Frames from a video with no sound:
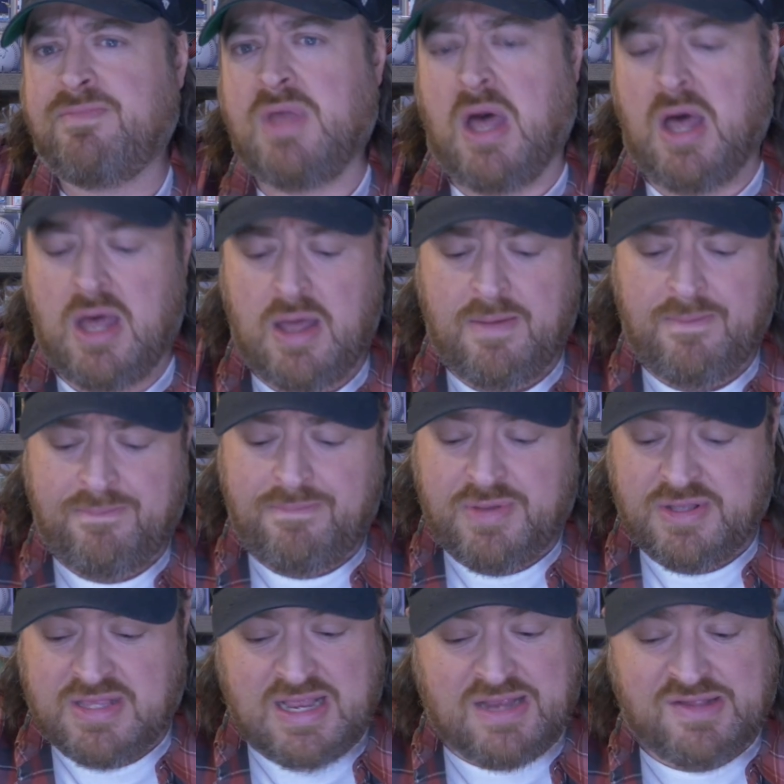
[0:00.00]
Um,
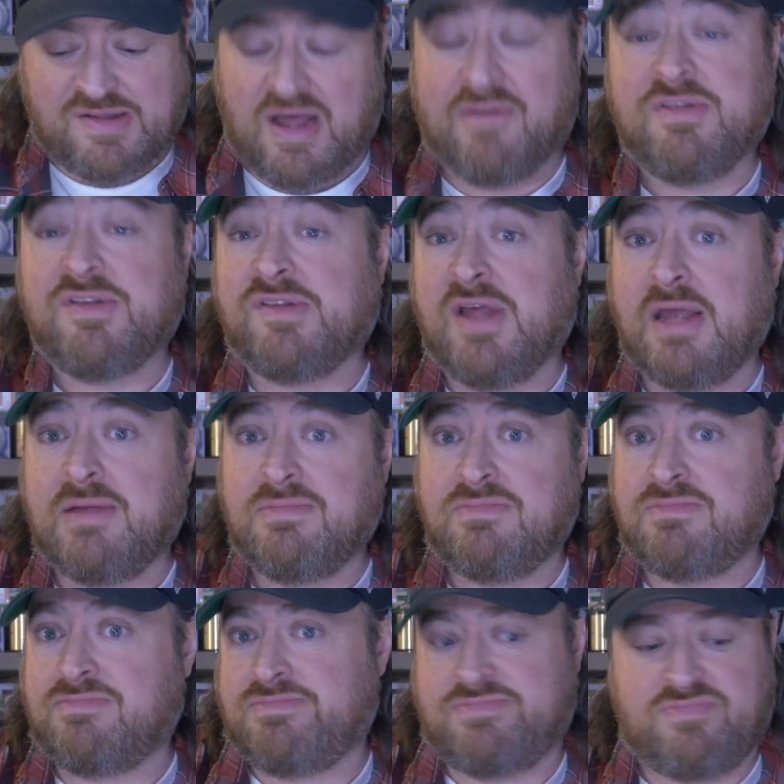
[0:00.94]
but that's obviously,
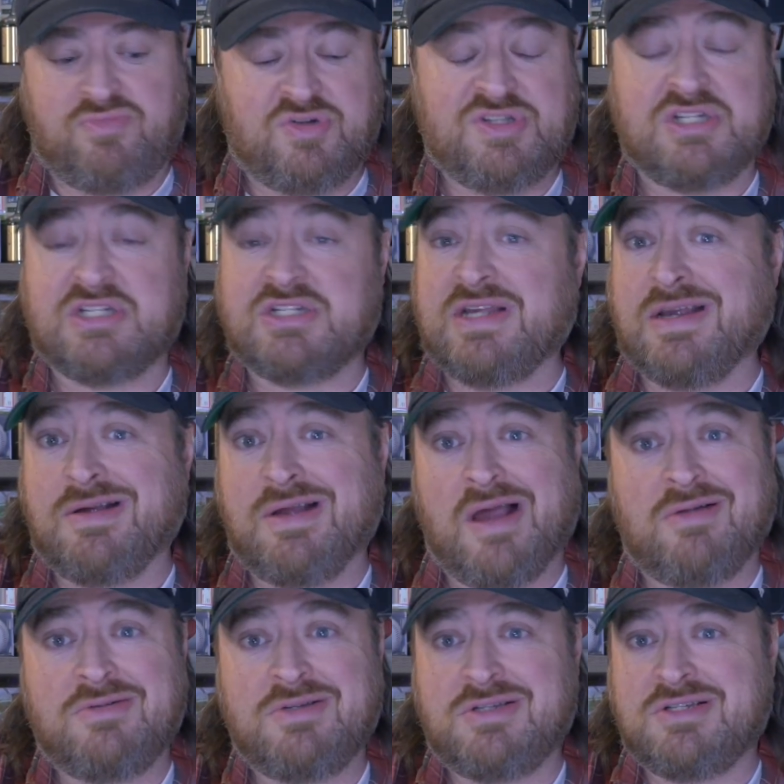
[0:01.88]
I was just
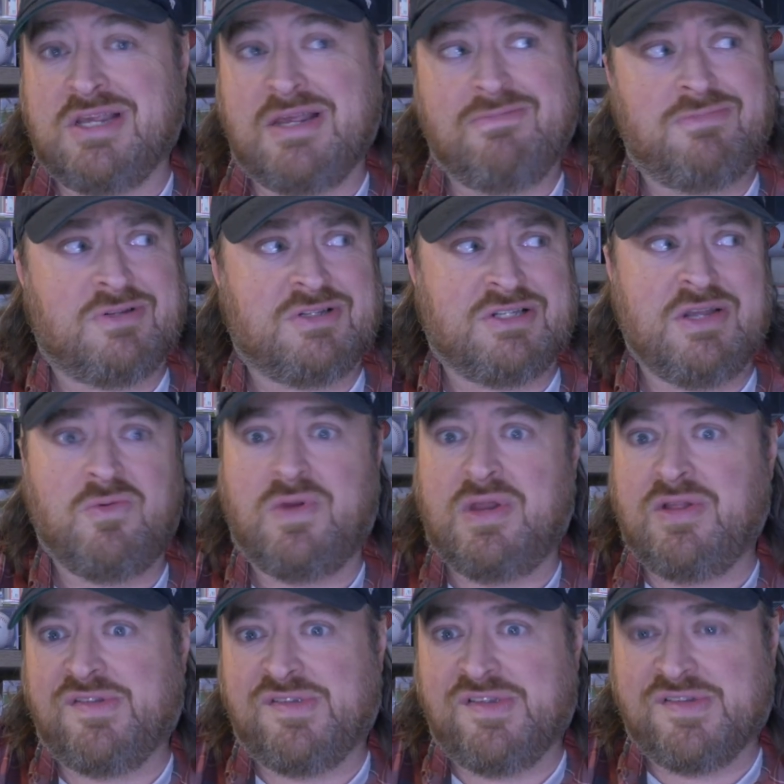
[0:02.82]
like, I'll just keep seeing
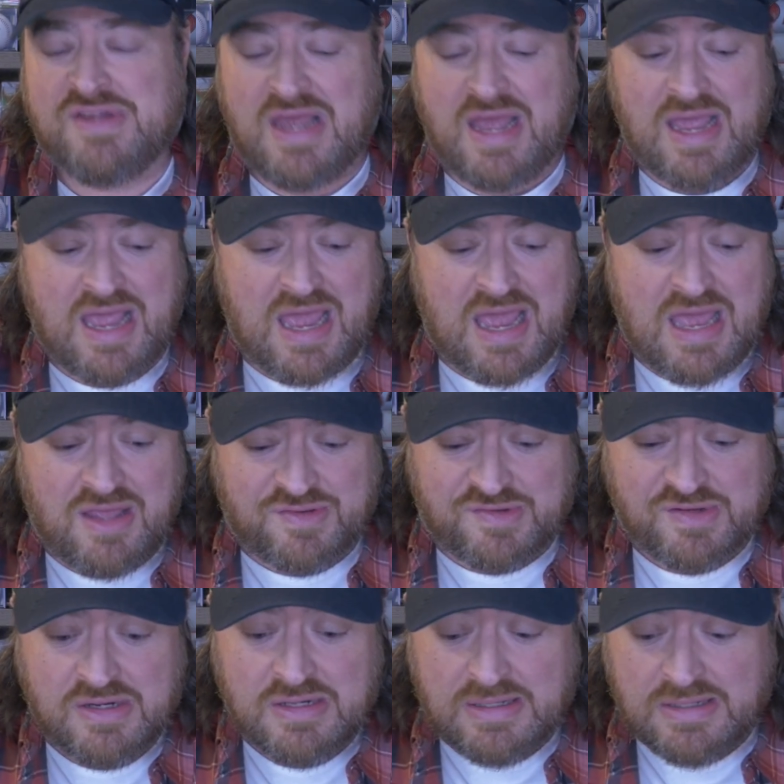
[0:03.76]
what else this guy
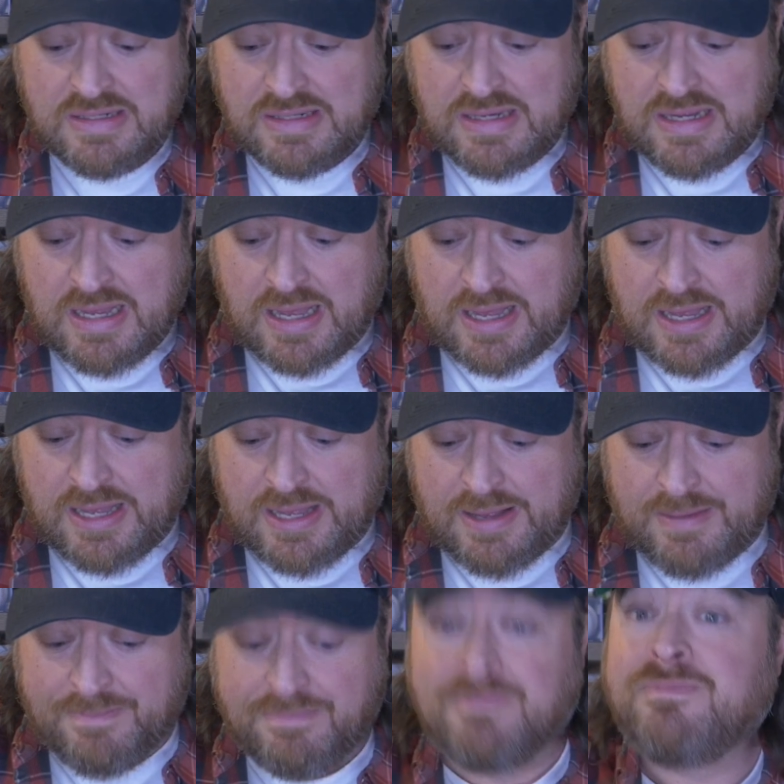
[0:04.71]
has.
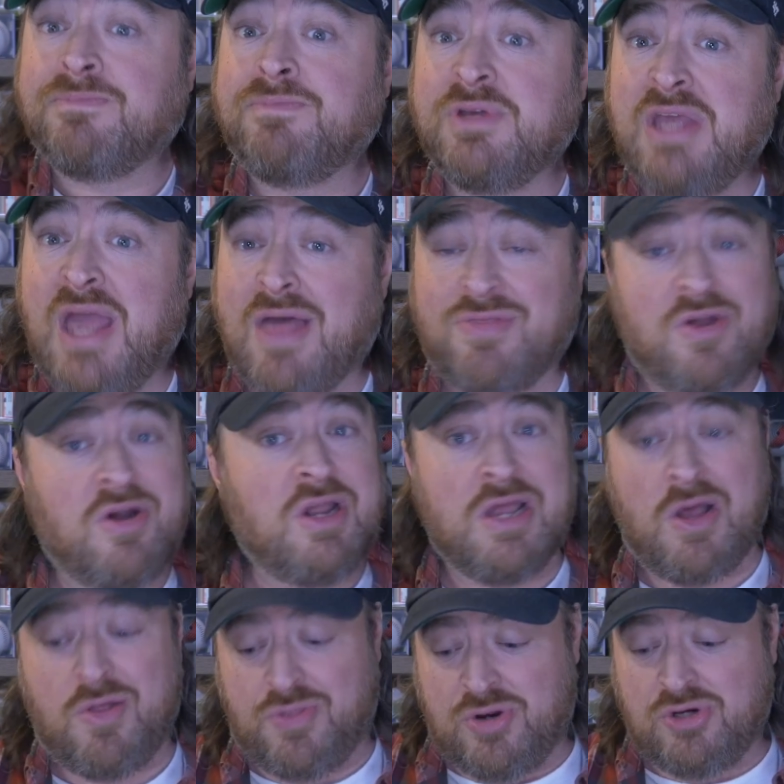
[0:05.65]
Um, but yeah, there you
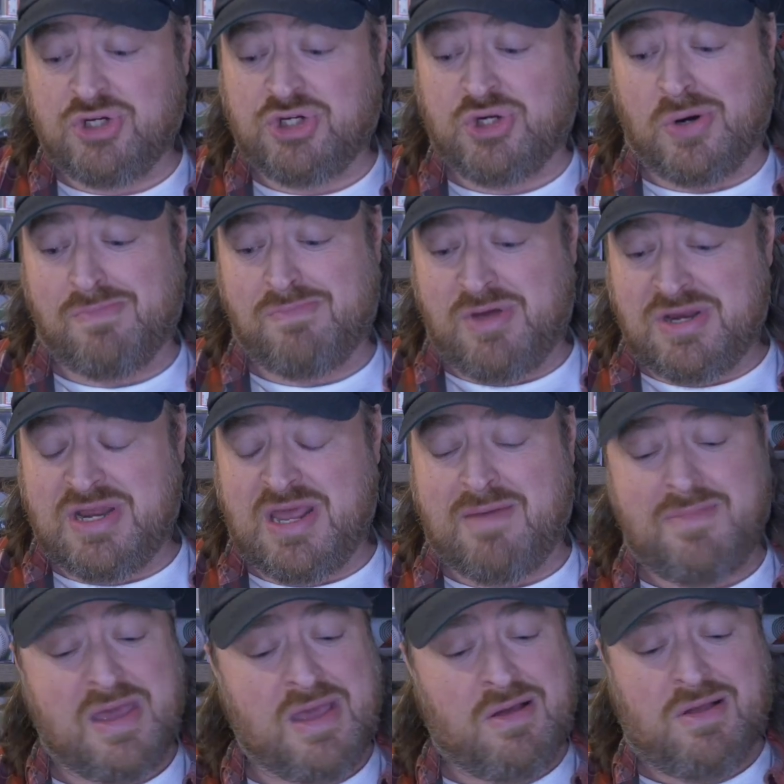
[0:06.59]
go. There's your Monday
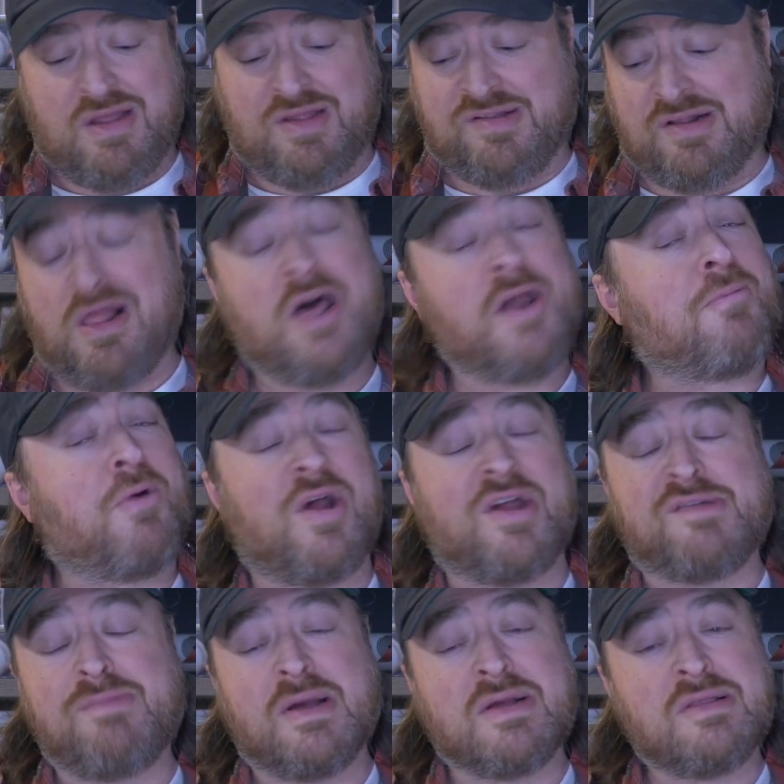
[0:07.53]
mail. It's a lot of
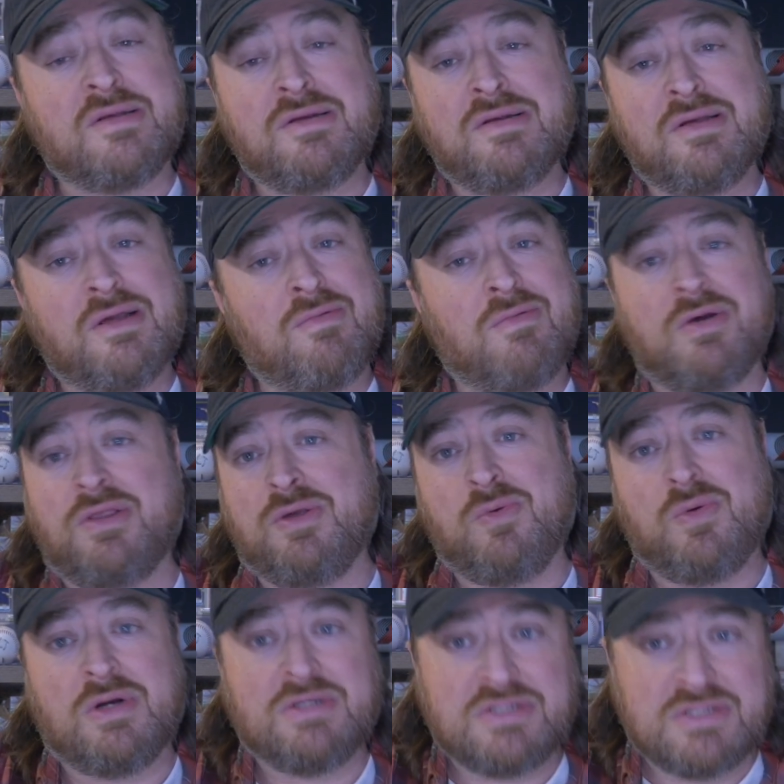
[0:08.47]
prospecting. It
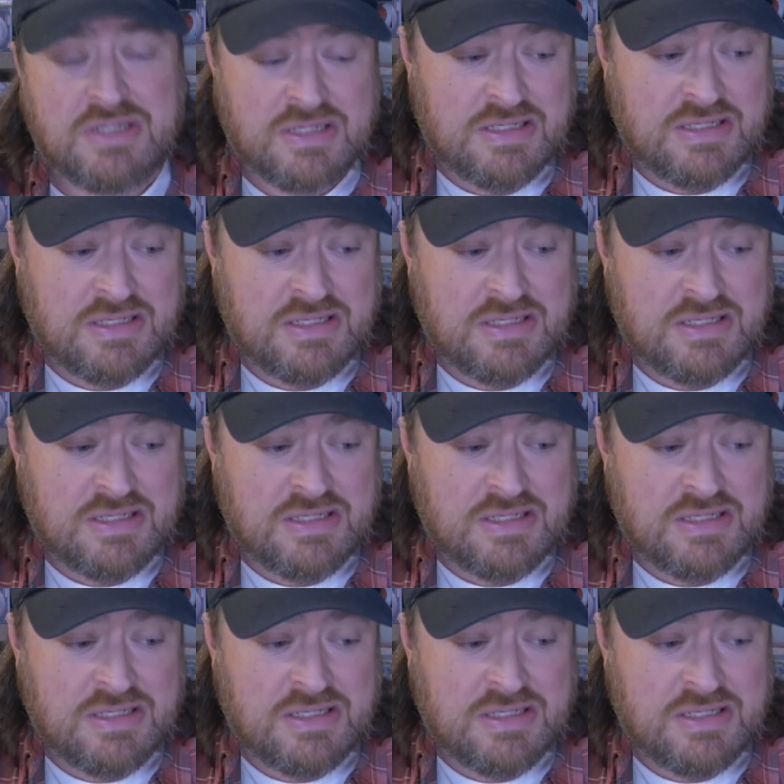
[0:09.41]
really was.